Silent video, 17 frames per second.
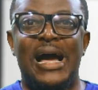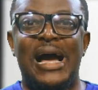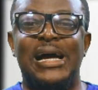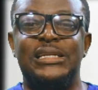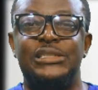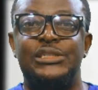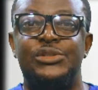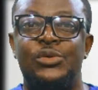
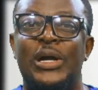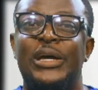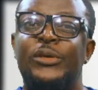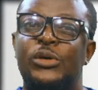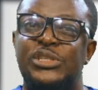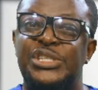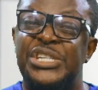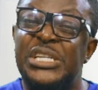and you are
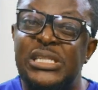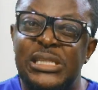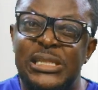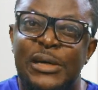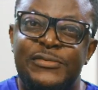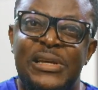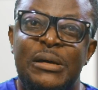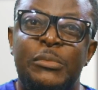not
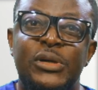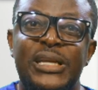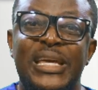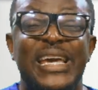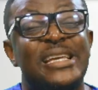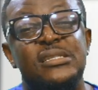chasing after money.